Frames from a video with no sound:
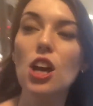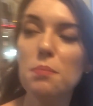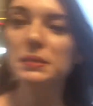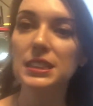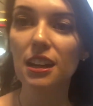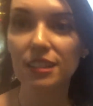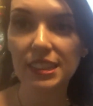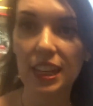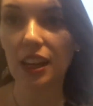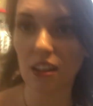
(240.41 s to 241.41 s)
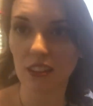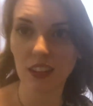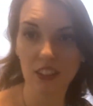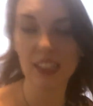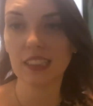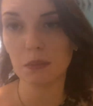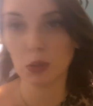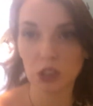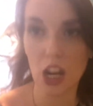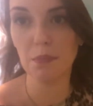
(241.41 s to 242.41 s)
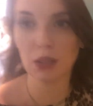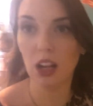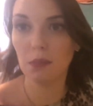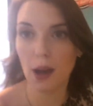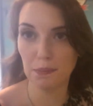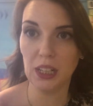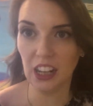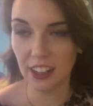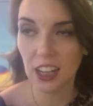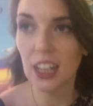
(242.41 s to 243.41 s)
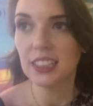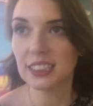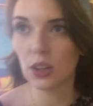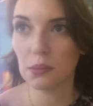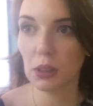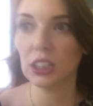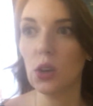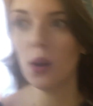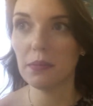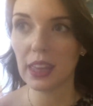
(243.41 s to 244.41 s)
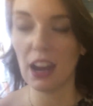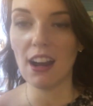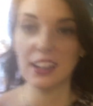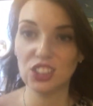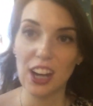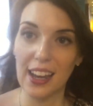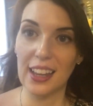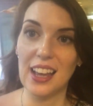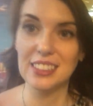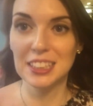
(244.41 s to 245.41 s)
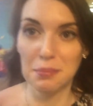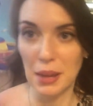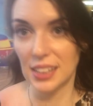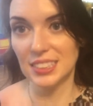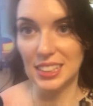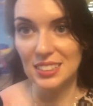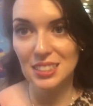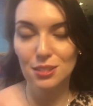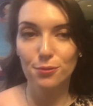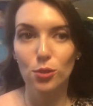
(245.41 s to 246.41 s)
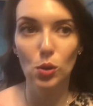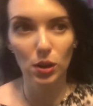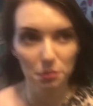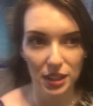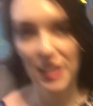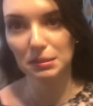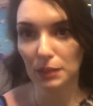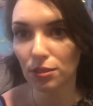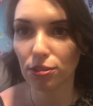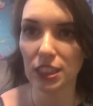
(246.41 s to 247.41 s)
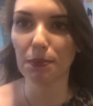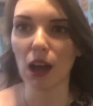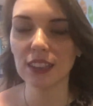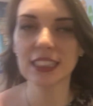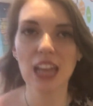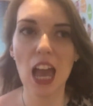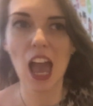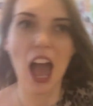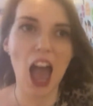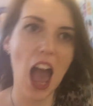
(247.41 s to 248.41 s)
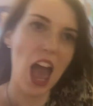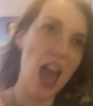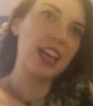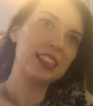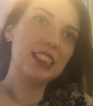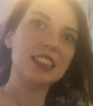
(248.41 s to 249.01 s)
upstairs here there is a bookshop called Popular. So I'm going to go up there and try and get some magazines for my husband for his box, and